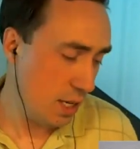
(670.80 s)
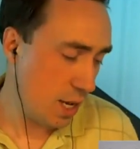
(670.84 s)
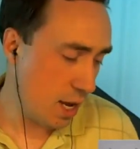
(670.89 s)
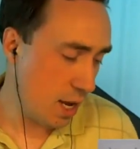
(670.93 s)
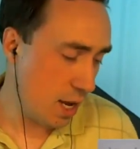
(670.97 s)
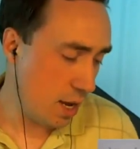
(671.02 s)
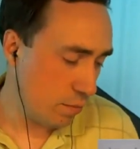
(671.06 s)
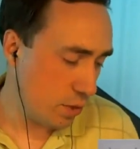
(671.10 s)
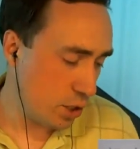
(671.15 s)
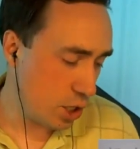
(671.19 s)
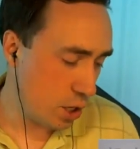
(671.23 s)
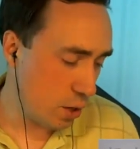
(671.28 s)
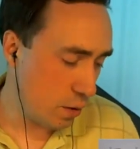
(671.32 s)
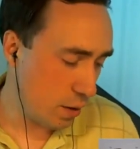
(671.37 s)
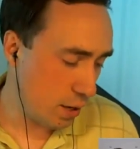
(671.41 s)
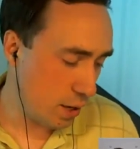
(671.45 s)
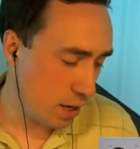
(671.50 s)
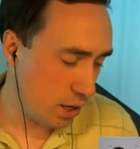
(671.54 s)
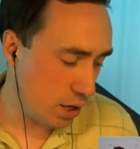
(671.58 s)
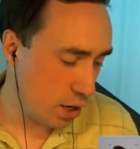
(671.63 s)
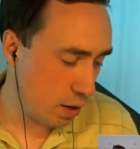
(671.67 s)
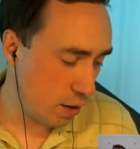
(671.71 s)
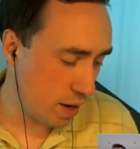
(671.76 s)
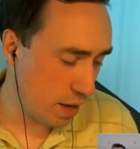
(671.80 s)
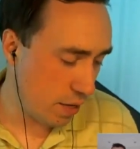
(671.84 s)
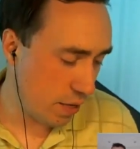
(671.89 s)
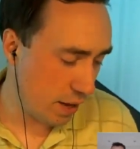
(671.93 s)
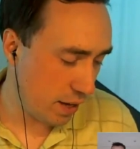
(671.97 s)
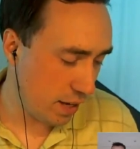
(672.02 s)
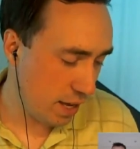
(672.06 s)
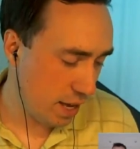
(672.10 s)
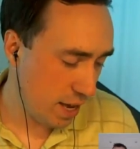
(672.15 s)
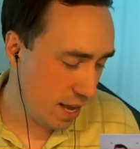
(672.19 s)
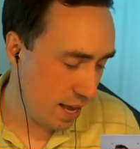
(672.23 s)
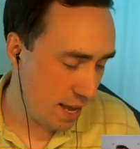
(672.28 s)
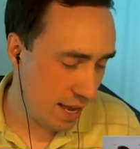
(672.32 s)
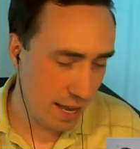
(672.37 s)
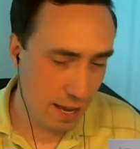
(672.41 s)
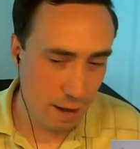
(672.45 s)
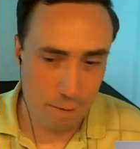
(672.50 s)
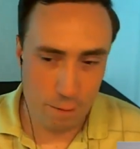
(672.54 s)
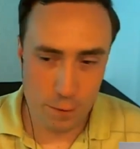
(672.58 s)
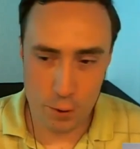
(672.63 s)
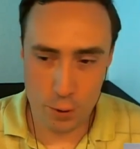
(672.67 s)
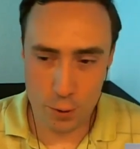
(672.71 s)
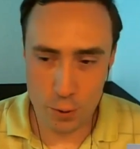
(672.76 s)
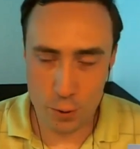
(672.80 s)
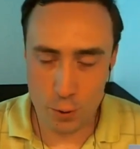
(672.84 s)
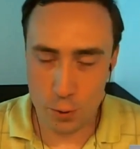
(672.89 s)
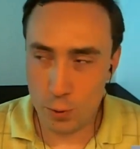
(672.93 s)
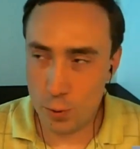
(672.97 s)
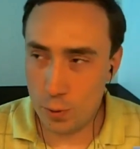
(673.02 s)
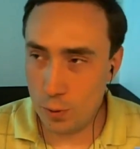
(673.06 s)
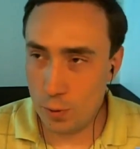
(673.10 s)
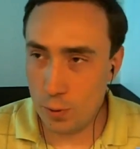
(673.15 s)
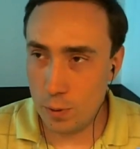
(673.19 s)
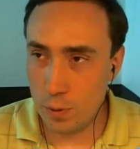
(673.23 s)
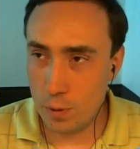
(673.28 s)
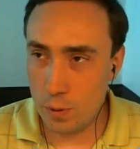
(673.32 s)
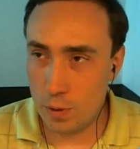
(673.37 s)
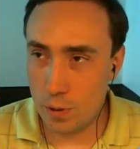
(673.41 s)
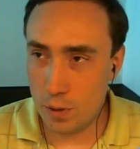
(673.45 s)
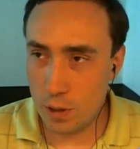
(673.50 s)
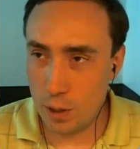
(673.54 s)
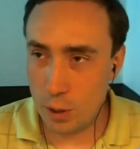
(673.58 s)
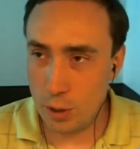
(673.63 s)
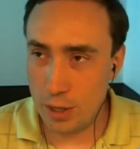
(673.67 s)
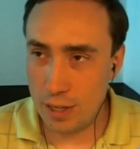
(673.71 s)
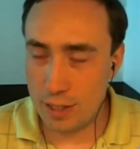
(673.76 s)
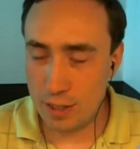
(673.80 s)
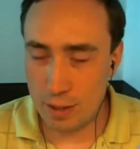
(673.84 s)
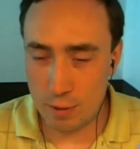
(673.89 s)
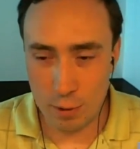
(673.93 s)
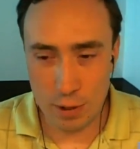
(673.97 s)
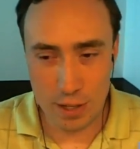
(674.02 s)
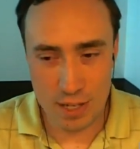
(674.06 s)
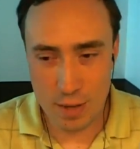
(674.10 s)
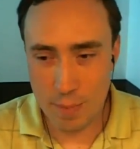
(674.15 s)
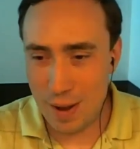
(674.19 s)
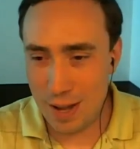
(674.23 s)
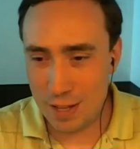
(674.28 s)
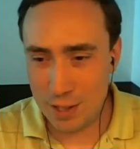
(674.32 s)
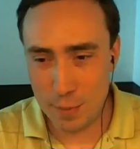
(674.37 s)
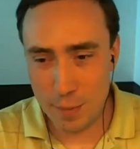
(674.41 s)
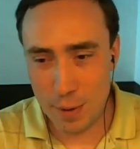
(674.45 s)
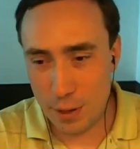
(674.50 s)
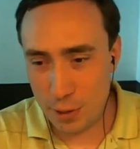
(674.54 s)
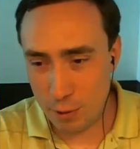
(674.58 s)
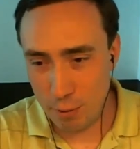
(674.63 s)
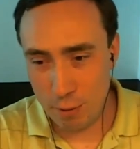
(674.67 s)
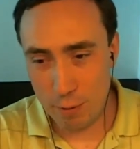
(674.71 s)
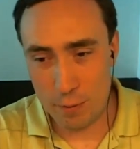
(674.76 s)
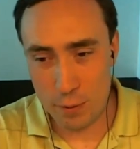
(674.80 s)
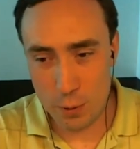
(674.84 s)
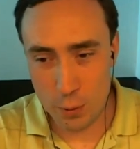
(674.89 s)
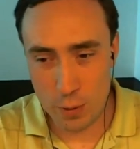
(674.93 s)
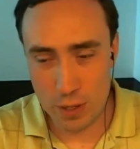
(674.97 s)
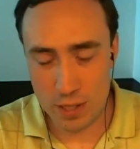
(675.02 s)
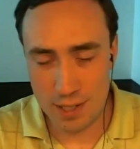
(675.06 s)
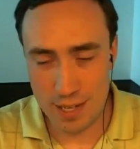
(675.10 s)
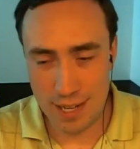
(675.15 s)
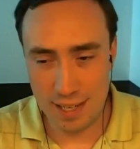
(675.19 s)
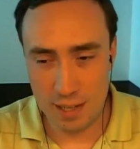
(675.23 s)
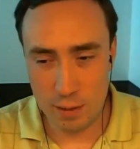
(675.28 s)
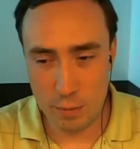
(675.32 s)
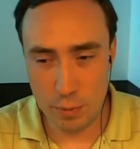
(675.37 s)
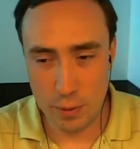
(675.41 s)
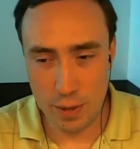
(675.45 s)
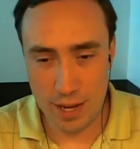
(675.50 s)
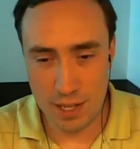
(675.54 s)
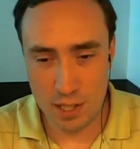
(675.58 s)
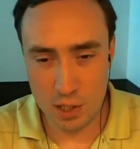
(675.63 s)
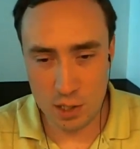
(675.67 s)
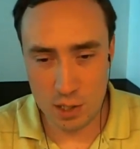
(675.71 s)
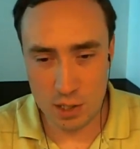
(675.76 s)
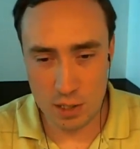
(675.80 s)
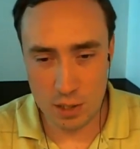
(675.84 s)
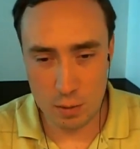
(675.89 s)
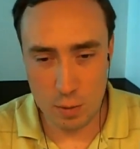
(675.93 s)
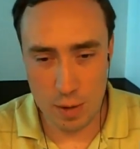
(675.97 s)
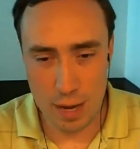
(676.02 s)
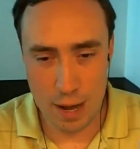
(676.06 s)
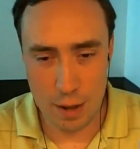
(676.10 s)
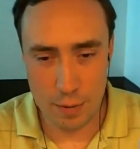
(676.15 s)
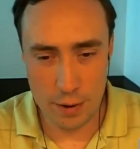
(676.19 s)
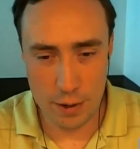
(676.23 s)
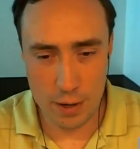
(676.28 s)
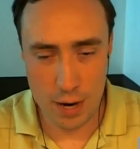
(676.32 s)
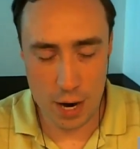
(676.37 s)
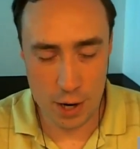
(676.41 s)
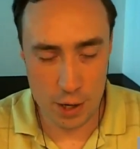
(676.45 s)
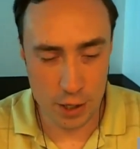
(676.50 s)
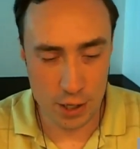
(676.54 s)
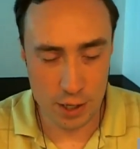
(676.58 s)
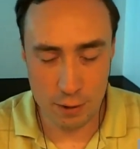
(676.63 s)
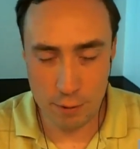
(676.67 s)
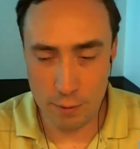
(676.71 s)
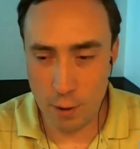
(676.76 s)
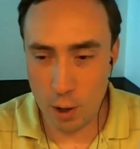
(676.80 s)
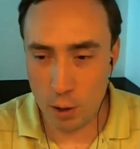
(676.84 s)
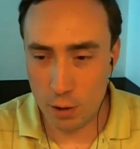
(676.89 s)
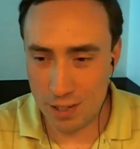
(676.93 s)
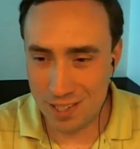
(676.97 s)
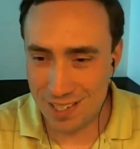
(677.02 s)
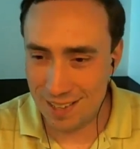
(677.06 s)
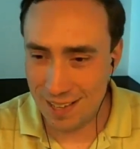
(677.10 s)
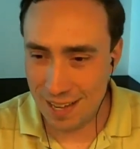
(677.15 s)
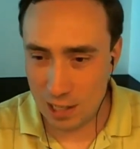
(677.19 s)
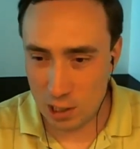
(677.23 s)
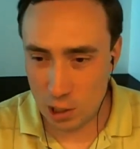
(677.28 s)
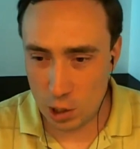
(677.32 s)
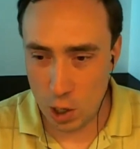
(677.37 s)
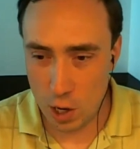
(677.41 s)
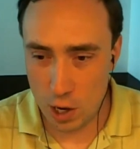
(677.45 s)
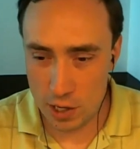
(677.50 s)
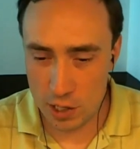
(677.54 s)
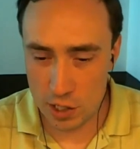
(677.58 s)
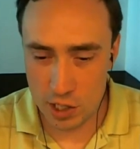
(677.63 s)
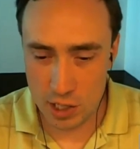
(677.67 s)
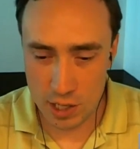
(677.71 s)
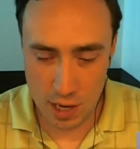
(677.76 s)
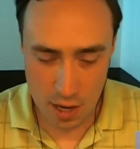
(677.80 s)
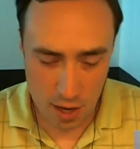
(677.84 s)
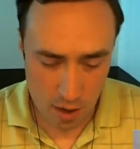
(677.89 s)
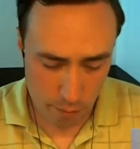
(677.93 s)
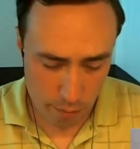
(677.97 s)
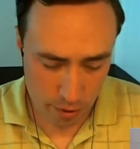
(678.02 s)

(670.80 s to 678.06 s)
Um, so, you know, I think if you, you know, it, it really depends upon the review that's taking place, or how, that, how you're going to fall into that clause.